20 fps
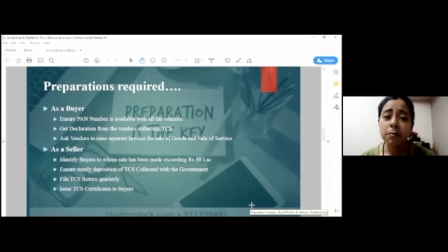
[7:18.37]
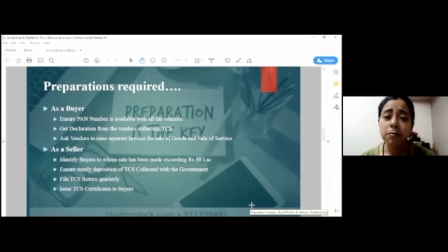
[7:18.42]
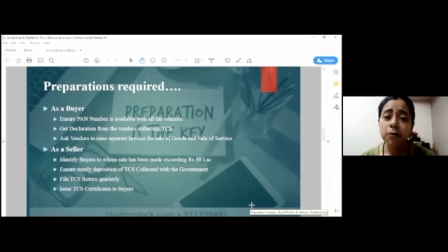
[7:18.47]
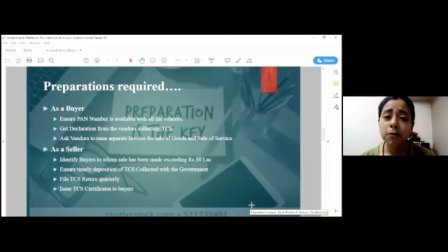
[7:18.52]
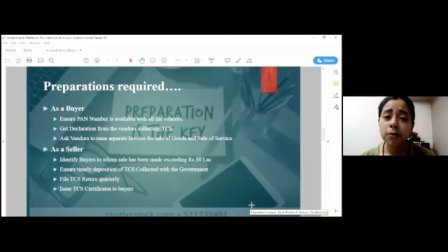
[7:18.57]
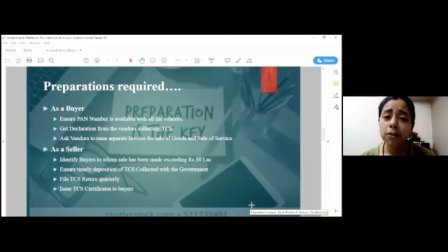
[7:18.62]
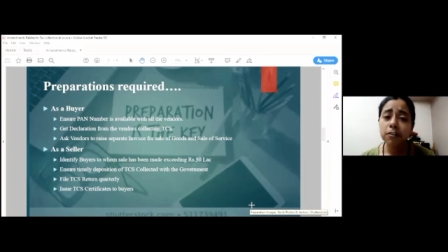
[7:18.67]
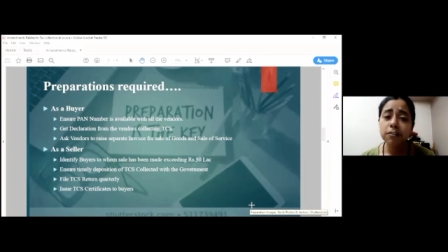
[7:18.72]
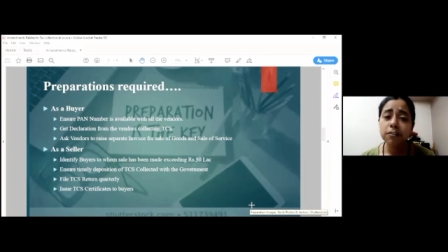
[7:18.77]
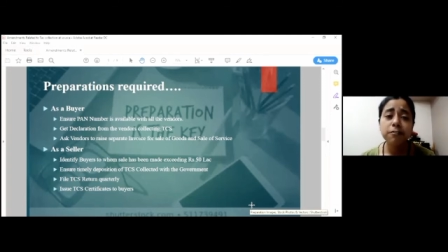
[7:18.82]

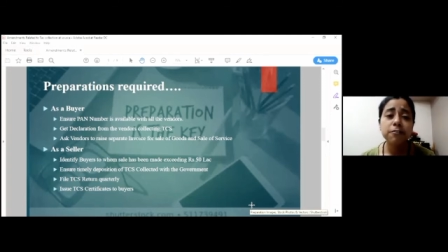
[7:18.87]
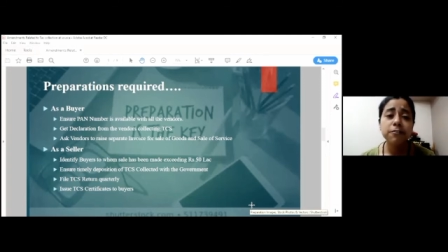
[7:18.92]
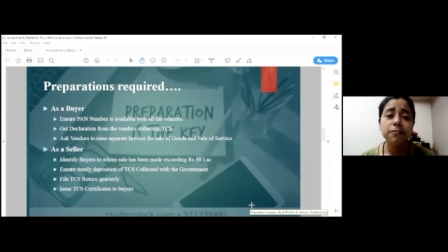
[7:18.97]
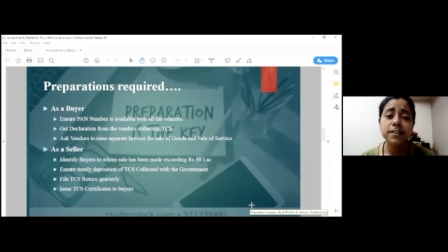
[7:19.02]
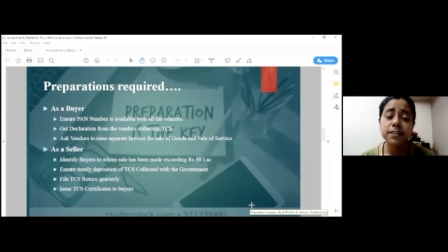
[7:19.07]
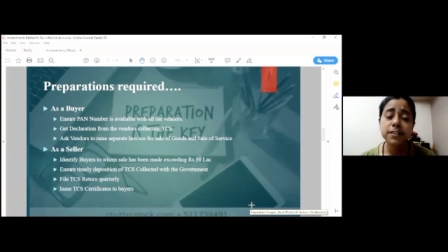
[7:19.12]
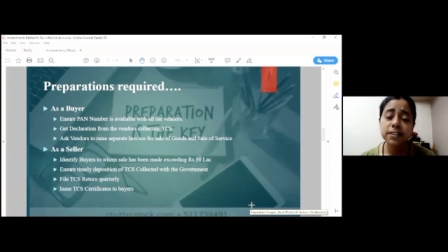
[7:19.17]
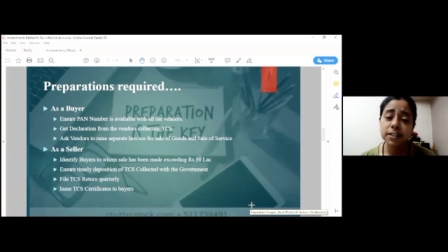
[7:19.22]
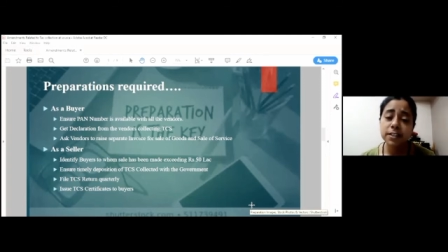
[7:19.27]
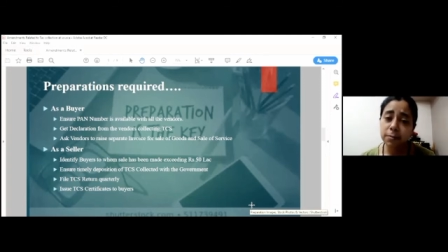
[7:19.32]
more
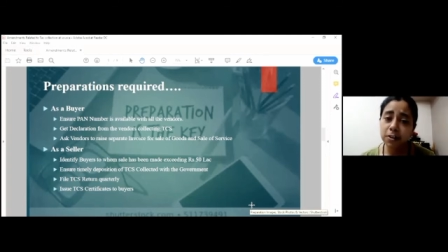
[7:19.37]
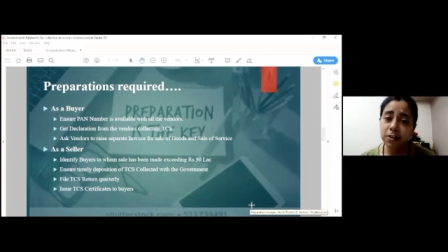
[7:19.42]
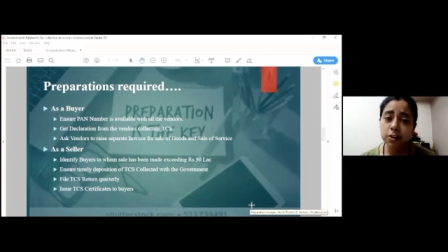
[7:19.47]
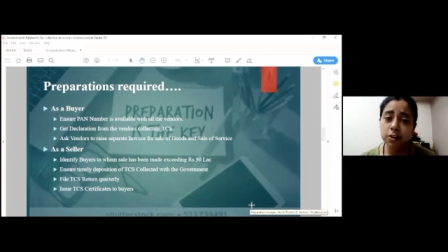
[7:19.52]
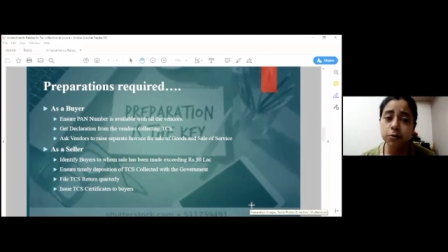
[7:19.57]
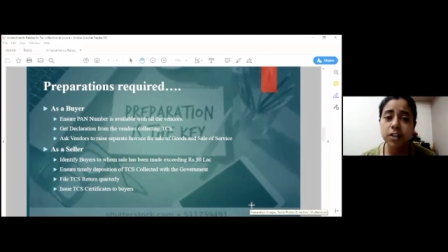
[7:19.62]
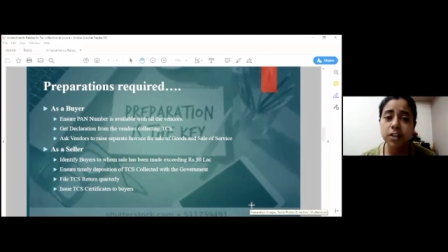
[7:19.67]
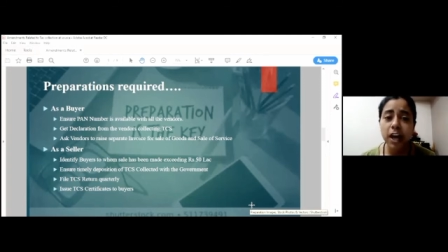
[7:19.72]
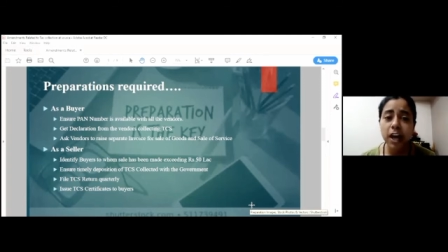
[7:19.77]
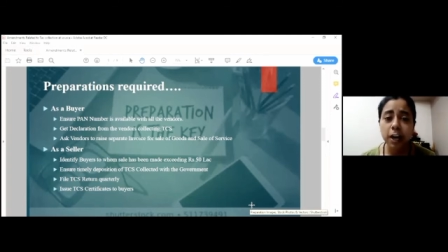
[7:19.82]
similar
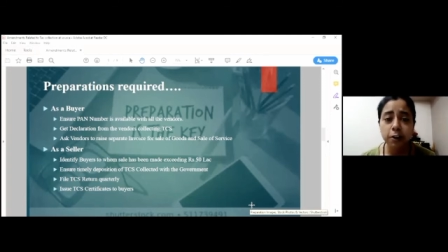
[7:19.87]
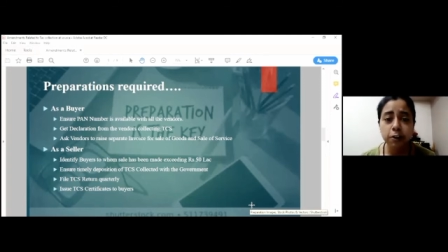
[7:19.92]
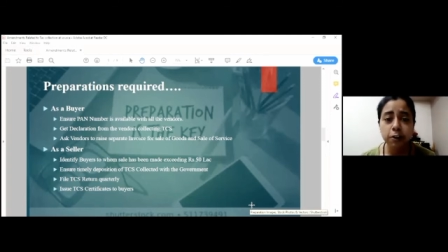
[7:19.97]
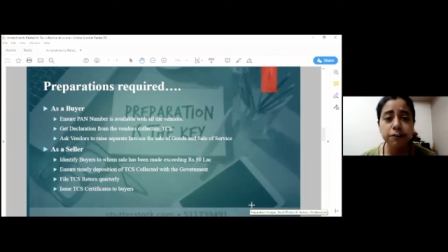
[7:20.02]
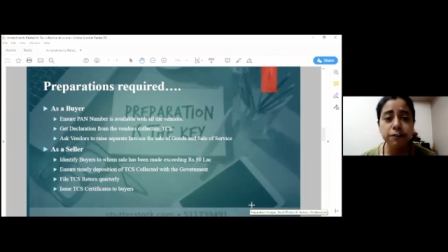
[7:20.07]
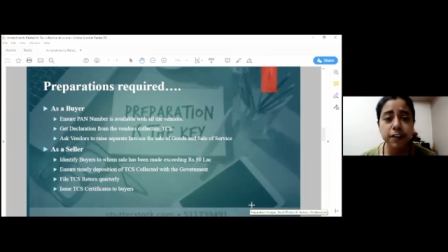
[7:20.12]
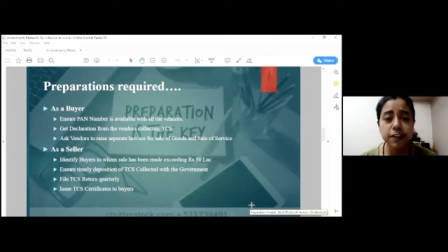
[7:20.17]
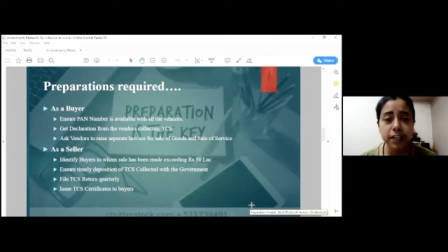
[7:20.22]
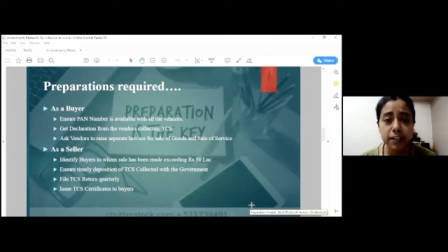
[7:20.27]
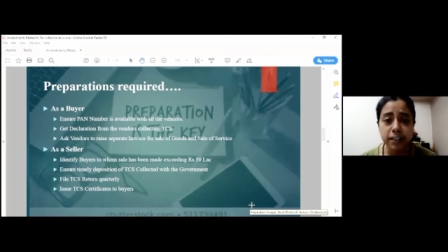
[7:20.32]
to that
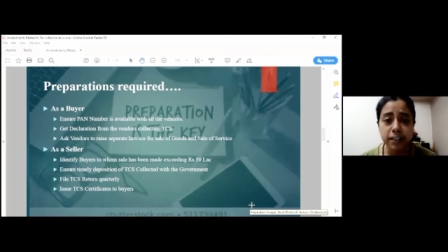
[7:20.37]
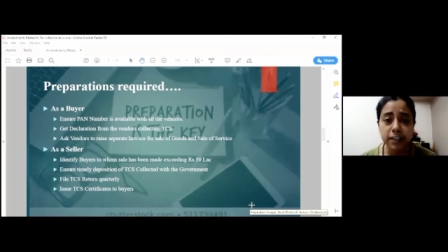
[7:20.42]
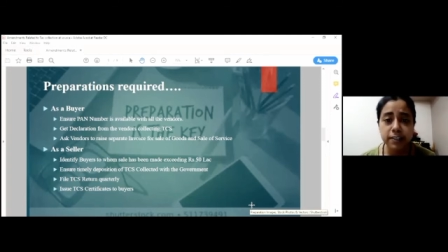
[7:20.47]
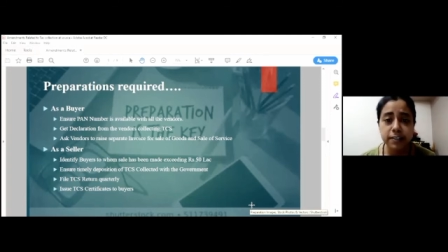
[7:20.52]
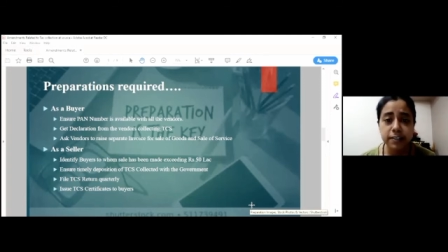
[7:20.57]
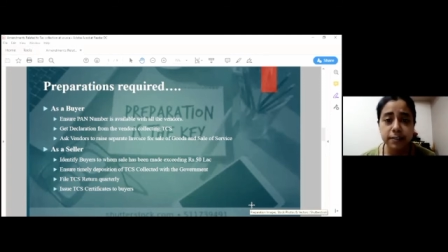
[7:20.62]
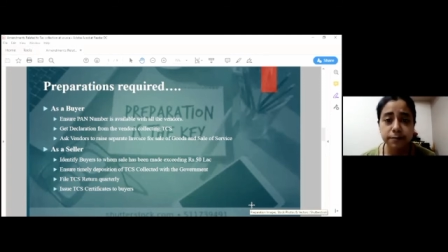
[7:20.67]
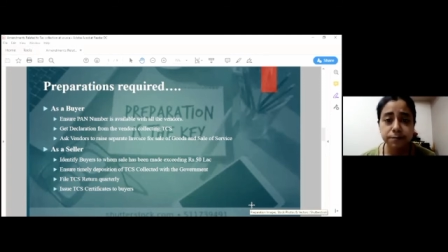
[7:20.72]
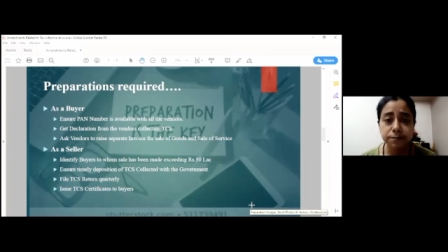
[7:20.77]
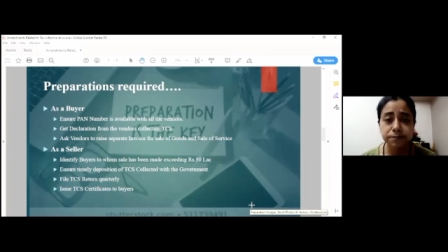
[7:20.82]
of
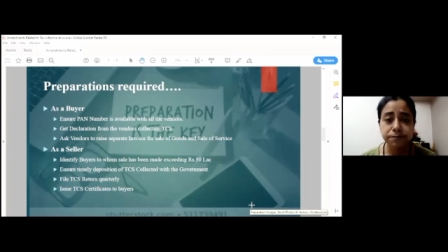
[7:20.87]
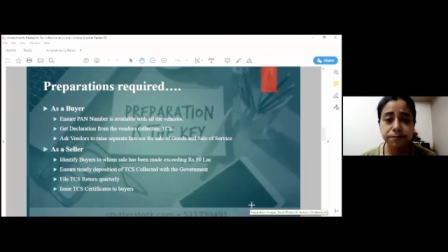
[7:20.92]
TDS.